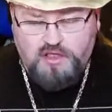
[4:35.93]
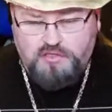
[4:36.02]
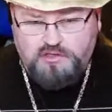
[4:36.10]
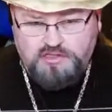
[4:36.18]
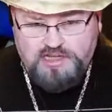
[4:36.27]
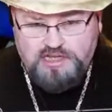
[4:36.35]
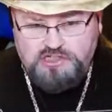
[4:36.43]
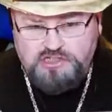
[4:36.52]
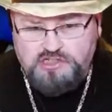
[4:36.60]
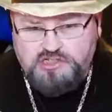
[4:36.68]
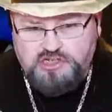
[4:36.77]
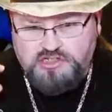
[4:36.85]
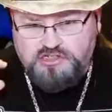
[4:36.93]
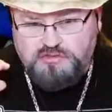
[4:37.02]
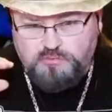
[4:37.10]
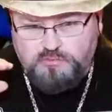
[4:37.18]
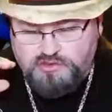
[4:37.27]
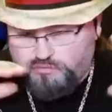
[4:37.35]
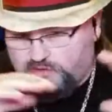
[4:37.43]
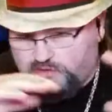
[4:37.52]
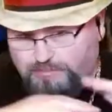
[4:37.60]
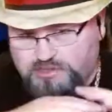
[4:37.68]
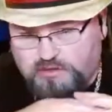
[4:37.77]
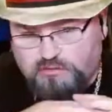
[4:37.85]
The legion just was
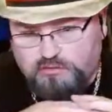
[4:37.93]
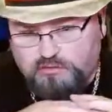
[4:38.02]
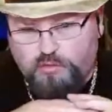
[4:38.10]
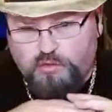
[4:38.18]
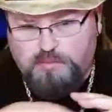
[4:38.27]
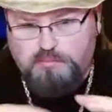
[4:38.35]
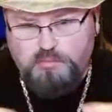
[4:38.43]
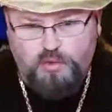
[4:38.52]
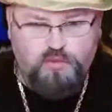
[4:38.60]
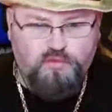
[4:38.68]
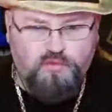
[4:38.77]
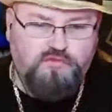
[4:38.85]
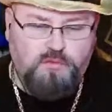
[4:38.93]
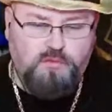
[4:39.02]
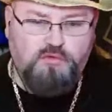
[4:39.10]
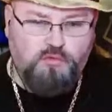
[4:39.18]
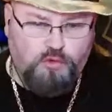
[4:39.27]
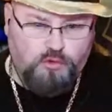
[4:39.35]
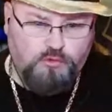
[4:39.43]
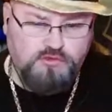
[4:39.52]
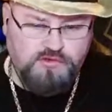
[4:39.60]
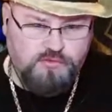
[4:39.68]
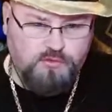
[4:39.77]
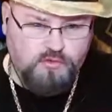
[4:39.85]
absolutely removed from the
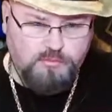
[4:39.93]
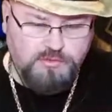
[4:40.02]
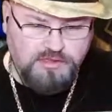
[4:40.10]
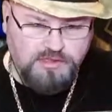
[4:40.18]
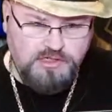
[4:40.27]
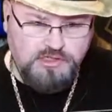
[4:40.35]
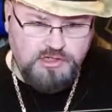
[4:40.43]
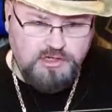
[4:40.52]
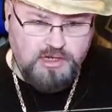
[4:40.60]
rolls of the Roman legion.